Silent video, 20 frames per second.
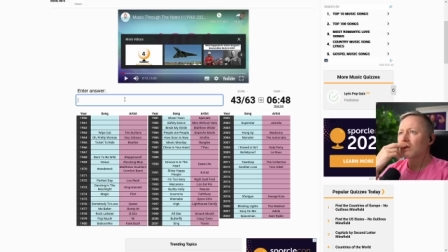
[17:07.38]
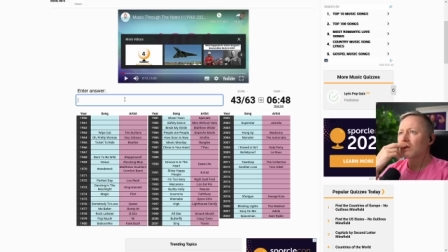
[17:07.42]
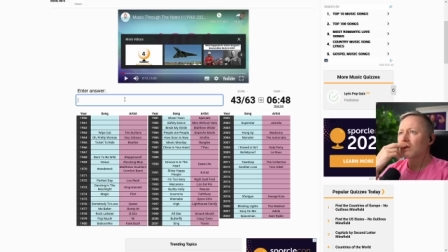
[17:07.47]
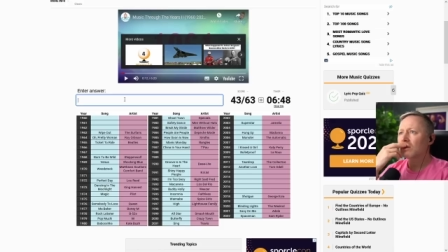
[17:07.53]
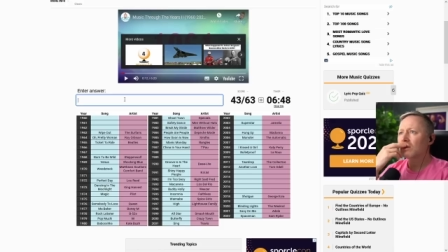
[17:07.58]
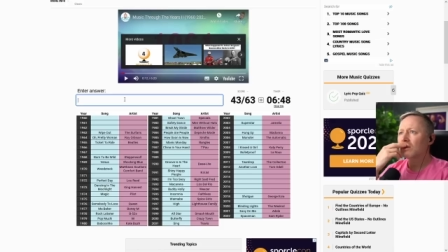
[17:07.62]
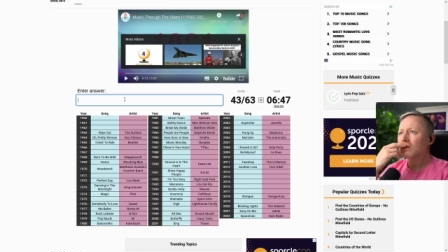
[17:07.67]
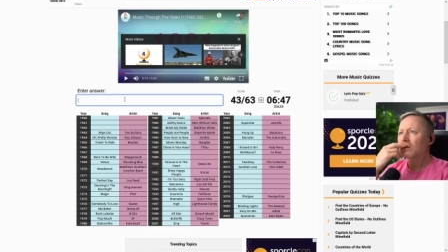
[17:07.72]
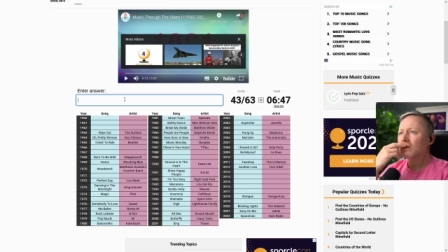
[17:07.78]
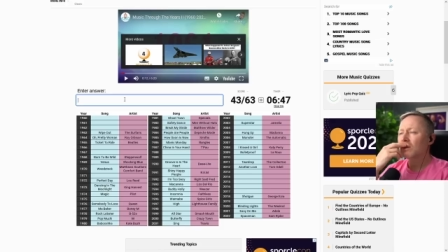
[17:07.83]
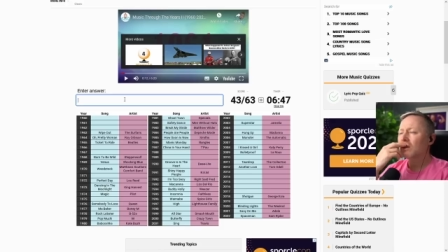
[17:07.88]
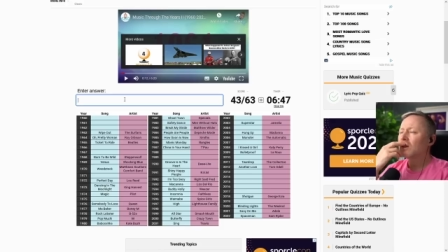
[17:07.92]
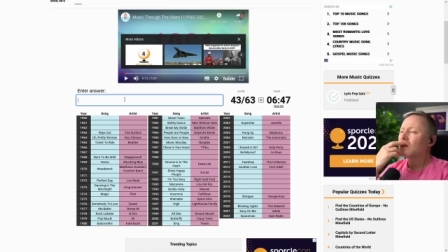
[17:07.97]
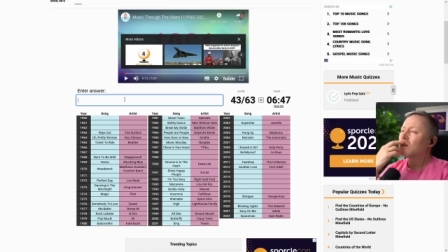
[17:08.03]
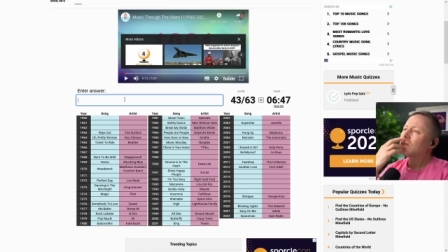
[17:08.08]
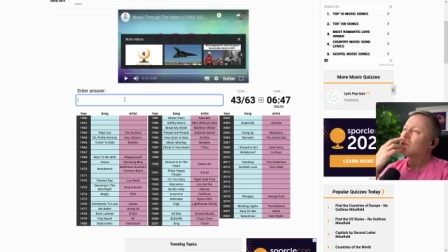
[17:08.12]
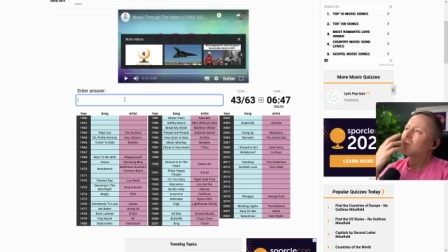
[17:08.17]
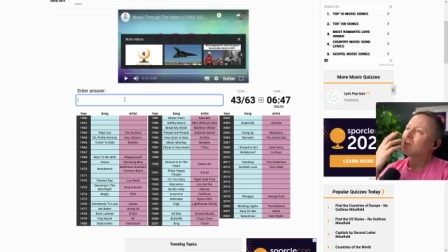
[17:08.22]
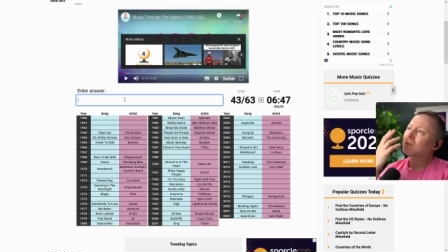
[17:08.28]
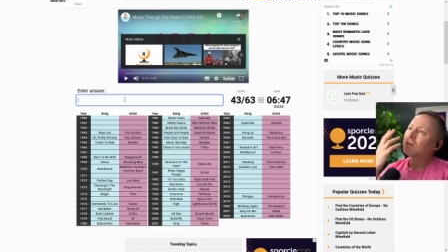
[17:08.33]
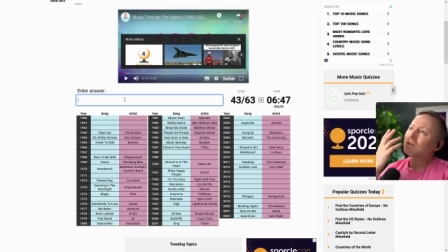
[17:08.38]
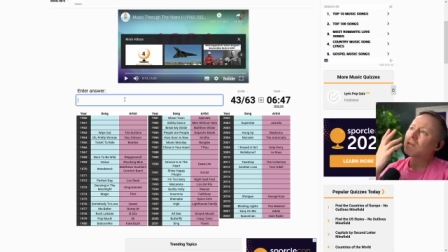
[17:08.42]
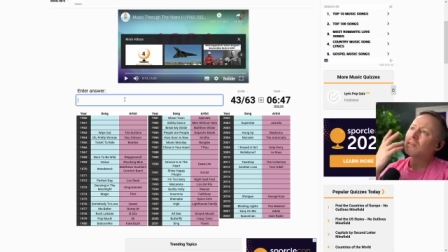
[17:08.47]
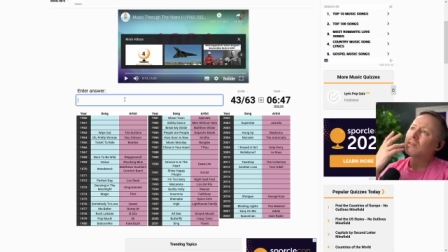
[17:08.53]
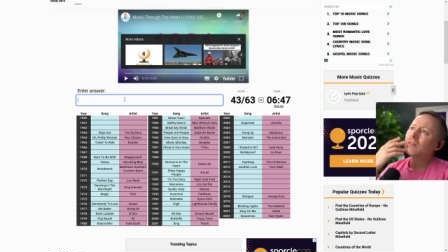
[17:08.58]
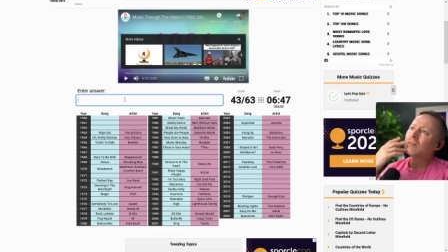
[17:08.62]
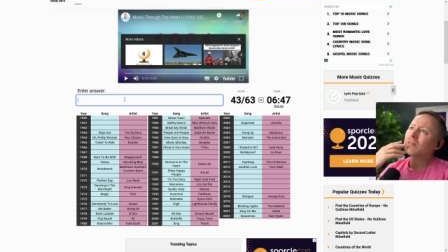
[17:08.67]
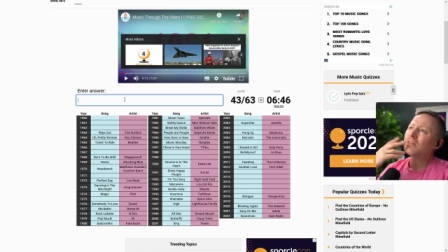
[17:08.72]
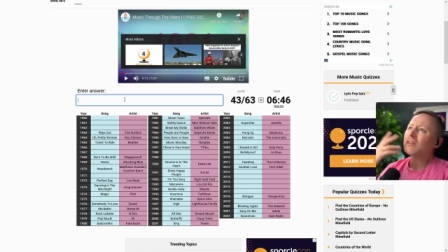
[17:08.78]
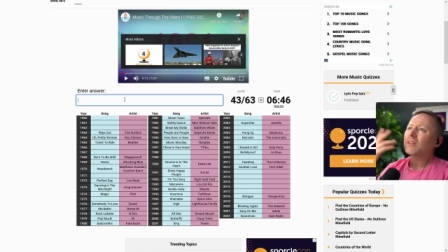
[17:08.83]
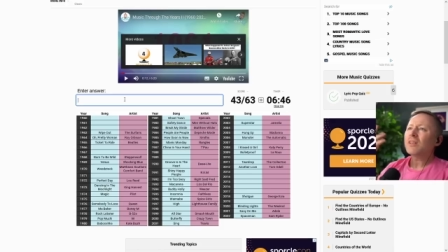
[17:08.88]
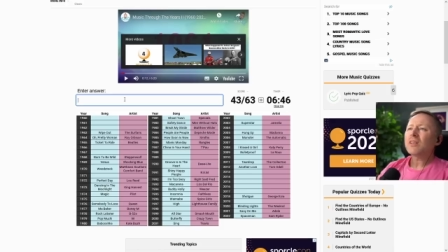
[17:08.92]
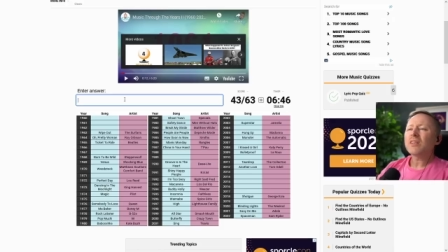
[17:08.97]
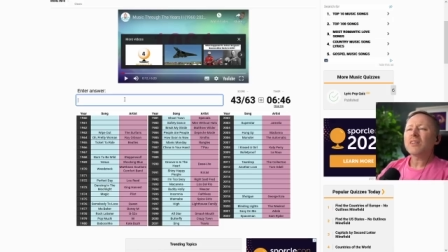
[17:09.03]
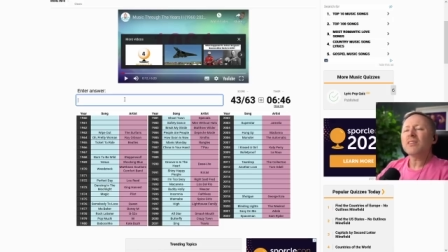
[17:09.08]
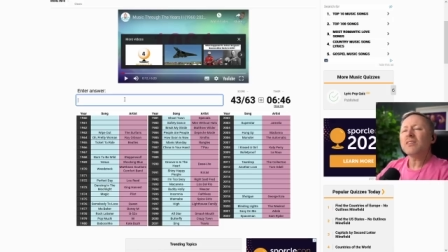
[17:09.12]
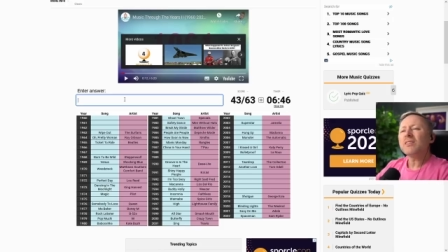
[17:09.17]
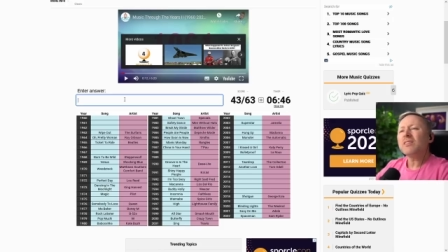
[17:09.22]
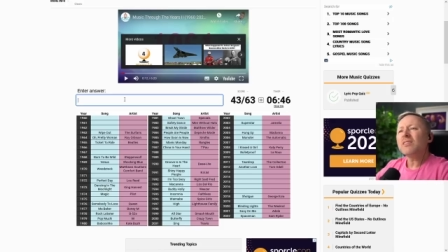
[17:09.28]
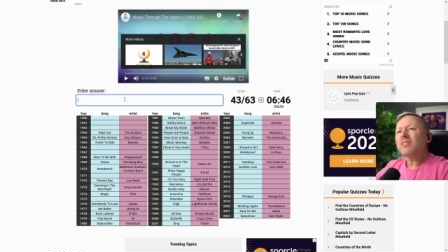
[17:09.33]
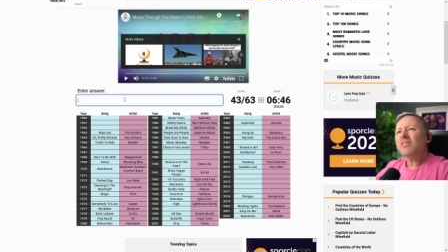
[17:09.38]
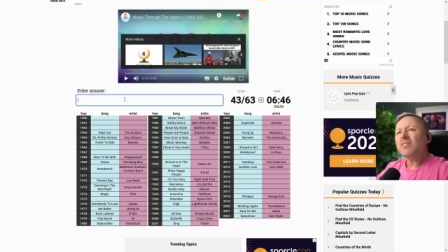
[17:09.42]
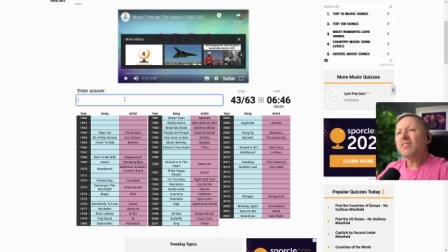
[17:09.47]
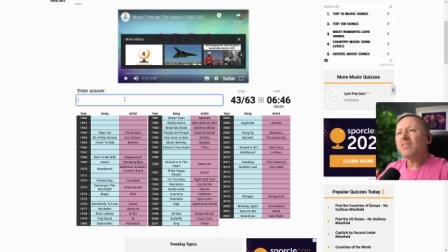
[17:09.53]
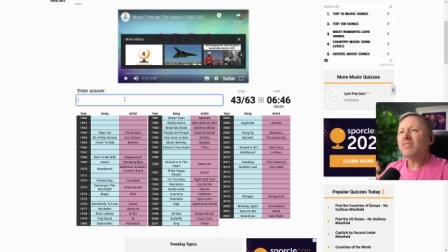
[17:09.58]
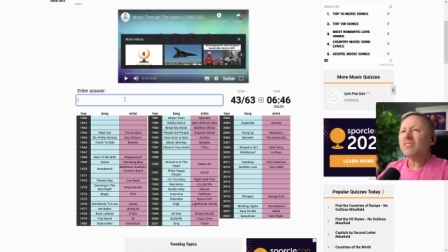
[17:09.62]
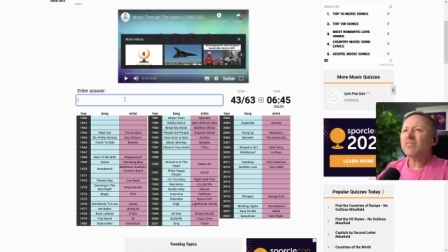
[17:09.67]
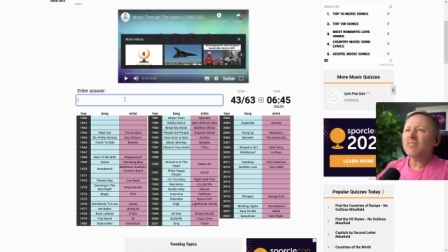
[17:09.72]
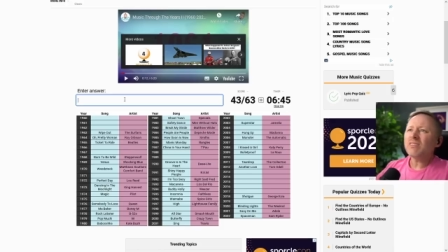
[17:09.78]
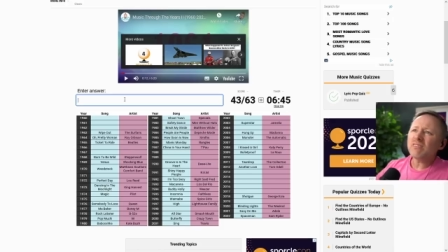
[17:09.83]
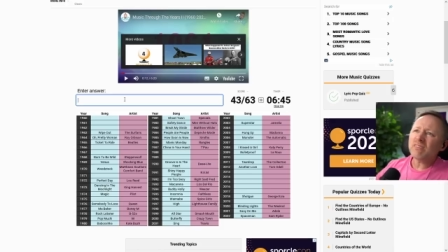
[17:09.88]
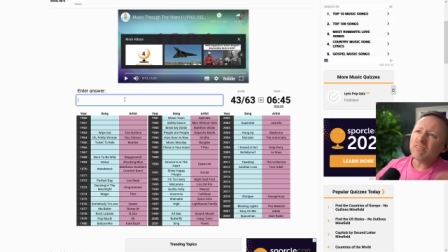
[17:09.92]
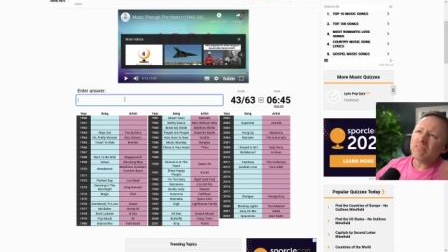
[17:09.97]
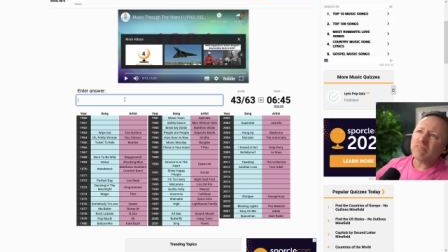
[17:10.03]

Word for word: Ah, ah.